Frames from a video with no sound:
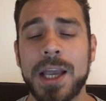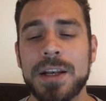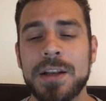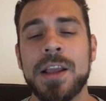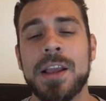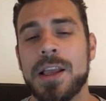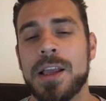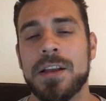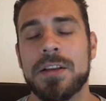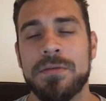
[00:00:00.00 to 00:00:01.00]
And
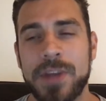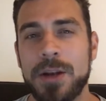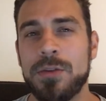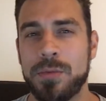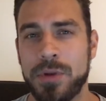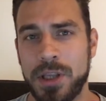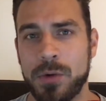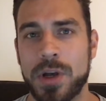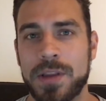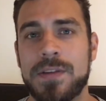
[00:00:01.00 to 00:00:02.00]
that is really
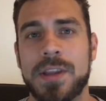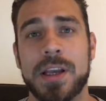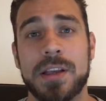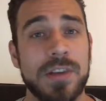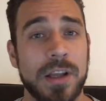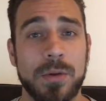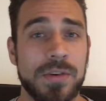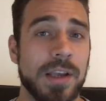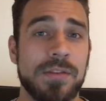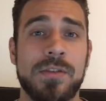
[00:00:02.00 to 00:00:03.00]
what uh,
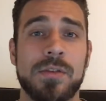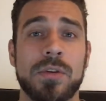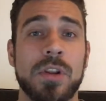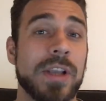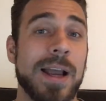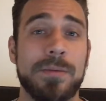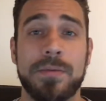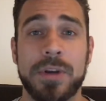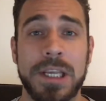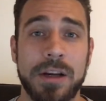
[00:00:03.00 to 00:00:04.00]
Santos has to look out
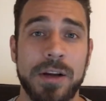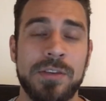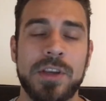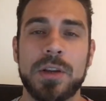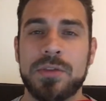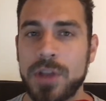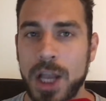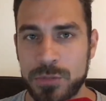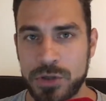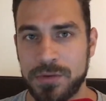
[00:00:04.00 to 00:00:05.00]
for here. He's got to
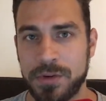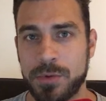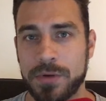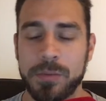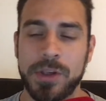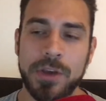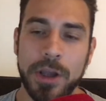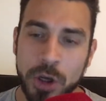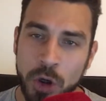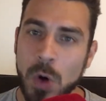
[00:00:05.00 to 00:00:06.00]
stop Jones's rhythm. He's
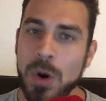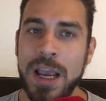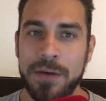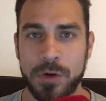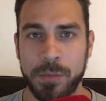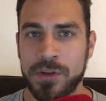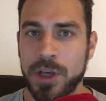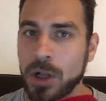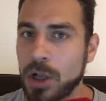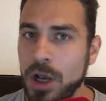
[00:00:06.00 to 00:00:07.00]
got to go after him. He's
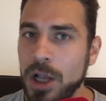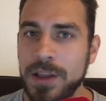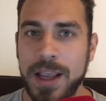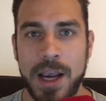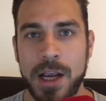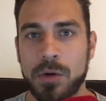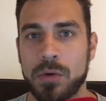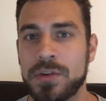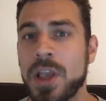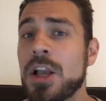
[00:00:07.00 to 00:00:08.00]
got to cut
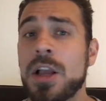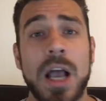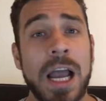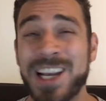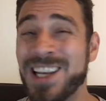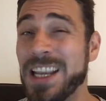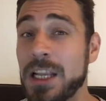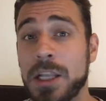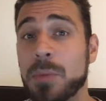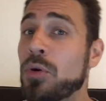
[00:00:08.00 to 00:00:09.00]
angles.
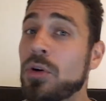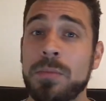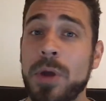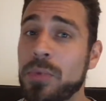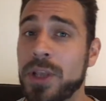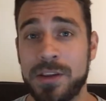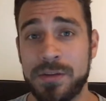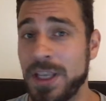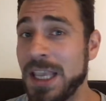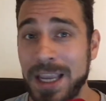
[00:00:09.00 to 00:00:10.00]
Ideally, put him up
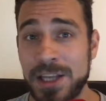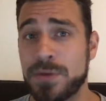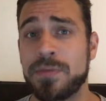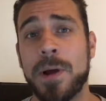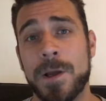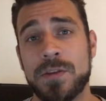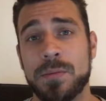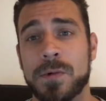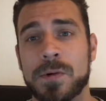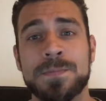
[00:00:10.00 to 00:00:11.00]
against the cage if
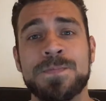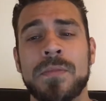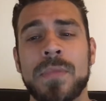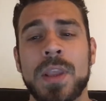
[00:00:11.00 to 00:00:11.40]
possible.